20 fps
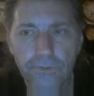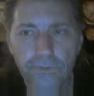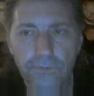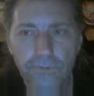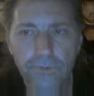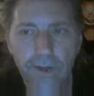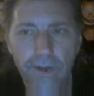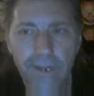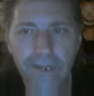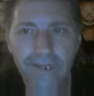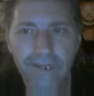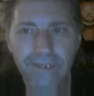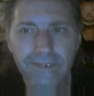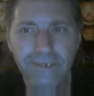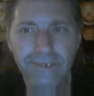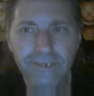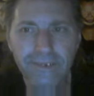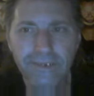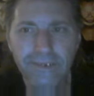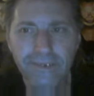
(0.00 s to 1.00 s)

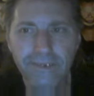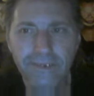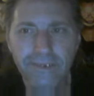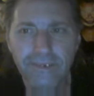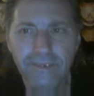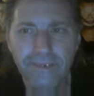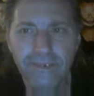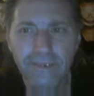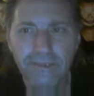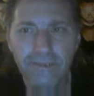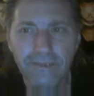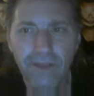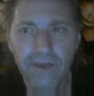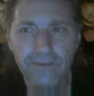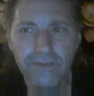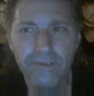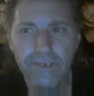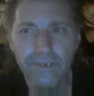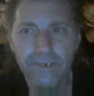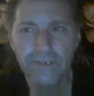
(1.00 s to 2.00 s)
Reigns
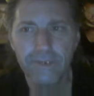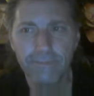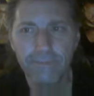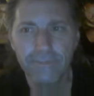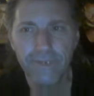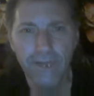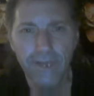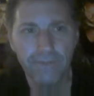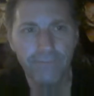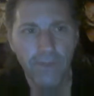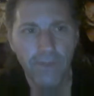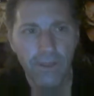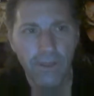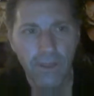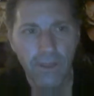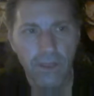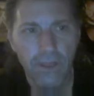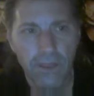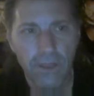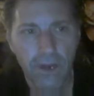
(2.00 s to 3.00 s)
launches himself
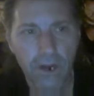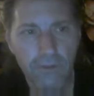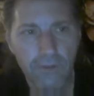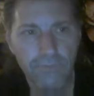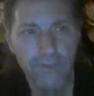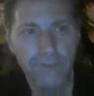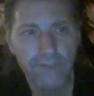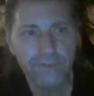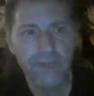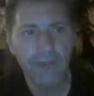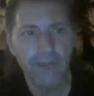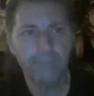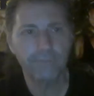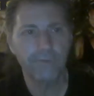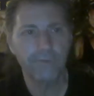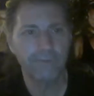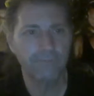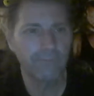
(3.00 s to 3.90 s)
over the top to the